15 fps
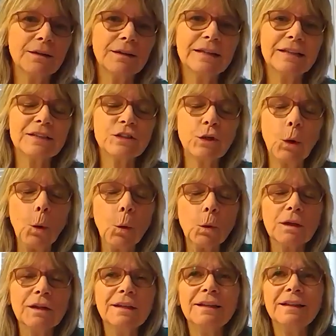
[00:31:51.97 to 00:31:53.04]
It
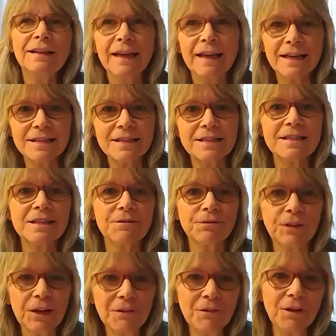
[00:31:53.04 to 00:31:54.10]
totally enhances the
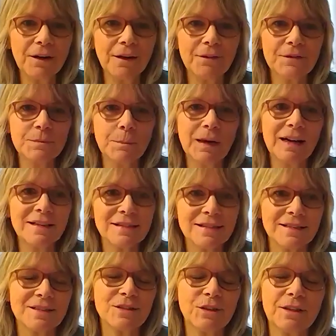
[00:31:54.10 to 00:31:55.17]
flavor of pasta
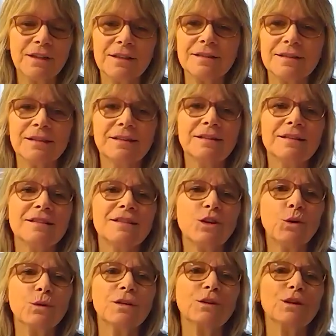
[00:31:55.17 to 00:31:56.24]
sauce, and it's
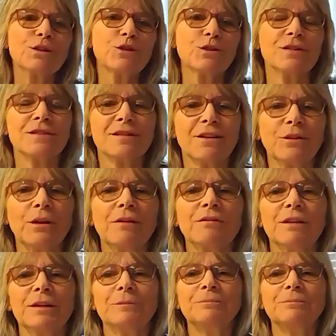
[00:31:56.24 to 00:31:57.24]
so delicious. I love it.